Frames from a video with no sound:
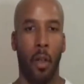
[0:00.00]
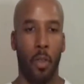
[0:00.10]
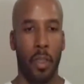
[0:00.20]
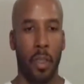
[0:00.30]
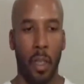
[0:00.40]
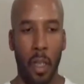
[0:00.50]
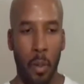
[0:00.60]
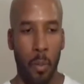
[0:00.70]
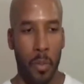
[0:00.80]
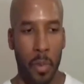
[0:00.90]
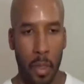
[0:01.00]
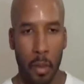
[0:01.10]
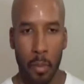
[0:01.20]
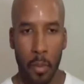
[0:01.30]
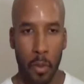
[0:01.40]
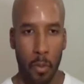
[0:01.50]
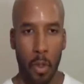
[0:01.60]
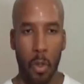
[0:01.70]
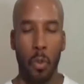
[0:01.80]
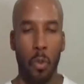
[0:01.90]
Ausar comes
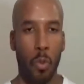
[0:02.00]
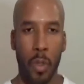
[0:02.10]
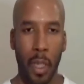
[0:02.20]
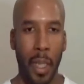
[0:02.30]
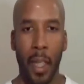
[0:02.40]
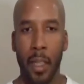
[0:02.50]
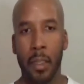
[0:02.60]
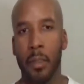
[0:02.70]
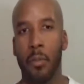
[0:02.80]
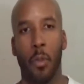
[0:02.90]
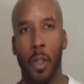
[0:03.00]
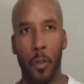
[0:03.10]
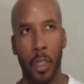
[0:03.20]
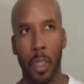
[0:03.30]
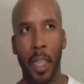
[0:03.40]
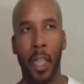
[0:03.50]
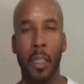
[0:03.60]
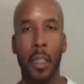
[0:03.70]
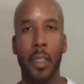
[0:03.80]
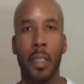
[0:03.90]
to the land, wherever the
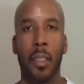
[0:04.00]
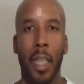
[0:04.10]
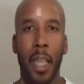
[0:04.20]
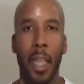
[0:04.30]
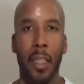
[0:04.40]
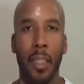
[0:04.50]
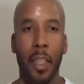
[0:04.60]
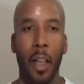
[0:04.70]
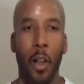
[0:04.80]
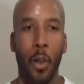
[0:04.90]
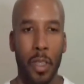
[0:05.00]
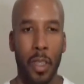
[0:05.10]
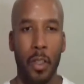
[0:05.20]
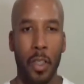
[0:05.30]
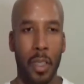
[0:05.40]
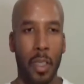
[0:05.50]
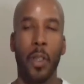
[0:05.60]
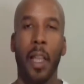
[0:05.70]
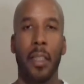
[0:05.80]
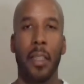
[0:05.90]
land is, and Ausar
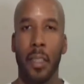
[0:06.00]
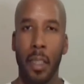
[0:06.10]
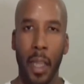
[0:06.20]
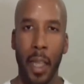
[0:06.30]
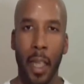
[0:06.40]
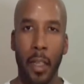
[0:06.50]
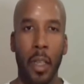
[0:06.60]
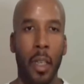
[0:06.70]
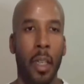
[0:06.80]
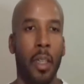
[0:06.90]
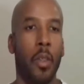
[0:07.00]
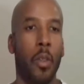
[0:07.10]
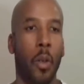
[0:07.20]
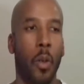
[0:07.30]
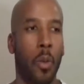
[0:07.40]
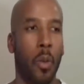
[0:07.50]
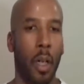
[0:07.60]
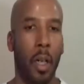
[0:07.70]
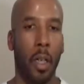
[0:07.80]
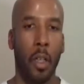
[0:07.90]
civilizes the land, you know,
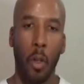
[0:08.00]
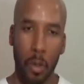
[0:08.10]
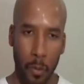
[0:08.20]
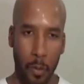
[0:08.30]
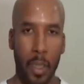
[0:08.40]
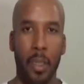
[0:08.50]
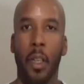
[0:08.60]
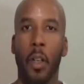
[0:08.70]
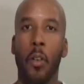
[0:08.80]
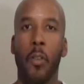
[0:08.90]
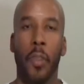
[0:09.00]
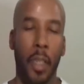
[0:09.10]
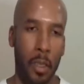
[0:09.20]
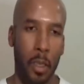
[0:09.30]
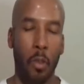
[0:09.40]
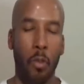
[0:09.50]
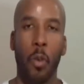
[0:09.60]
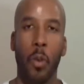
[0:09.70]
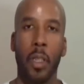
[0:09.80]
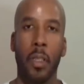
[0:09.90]
cultivates the earth. Things are
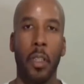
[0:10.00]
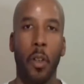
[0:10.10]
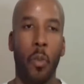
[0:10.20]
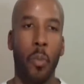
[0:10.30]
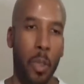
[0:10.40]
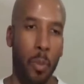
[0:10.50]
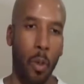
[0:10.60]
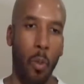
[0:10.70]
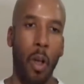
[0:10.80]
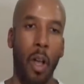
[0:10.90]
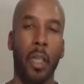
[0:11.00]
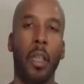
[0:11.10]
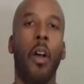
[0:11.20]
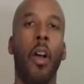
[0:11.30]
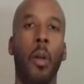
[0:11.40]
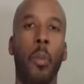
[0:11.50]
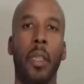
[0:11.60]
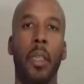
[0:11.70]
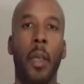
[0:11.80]
growing, you know, people are walking in harmony